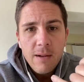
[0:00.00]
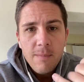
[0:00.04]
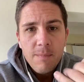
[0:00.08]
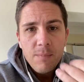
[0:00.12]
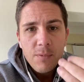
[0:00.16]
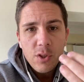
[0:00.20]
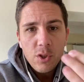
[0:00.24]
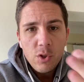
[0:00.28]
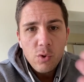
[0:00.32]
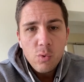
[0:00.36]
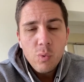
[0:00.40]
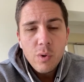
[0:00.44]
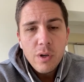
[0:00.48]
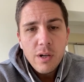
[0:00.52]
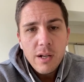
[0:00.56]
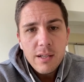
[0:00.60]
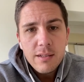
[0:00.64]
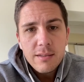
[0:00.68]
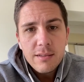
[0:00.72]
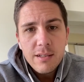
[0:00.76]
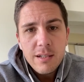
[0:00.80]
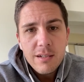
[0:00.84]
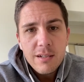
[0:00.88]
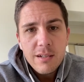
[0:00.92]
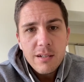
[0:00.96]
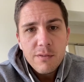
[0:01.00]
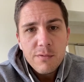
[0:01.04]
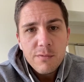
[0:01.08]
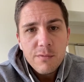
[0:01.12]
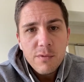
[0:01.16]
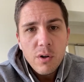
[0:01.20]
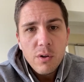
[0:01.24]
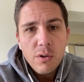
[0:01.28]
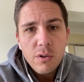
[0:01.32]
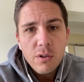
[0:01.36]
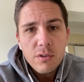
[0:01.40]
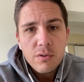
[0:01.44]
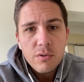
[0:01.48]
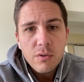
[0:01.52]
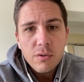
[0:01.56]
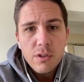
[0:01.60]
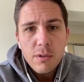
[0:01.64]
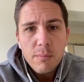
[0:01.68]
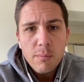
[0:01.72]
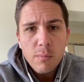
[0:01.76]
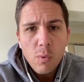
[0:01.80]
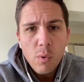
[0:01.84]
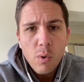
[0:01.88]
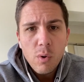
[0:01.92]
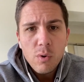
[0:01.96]
you want to essentially focus on the
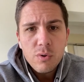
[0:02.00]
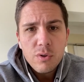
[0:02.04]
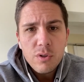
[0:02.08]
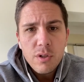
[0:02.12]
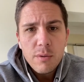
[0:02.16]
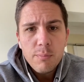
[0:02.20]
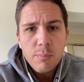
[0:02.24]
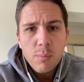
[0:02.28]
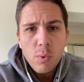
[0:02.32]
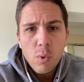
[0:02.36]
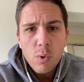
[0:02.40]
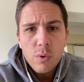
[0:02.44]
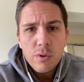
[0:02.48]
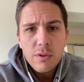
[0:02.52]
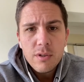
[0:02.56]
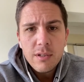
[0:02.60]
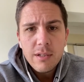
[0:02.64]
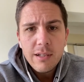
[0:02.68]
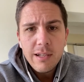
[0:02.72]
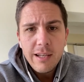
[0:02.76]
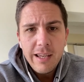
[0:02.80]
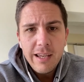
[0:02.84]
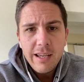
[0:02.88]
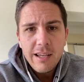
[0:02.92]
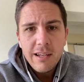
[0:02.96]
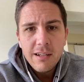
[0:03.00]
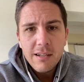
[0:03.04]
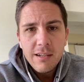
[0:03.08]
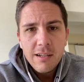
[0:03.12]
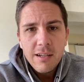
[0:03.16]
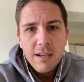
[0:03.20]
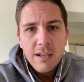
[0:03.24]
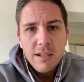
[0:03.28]
most important lead,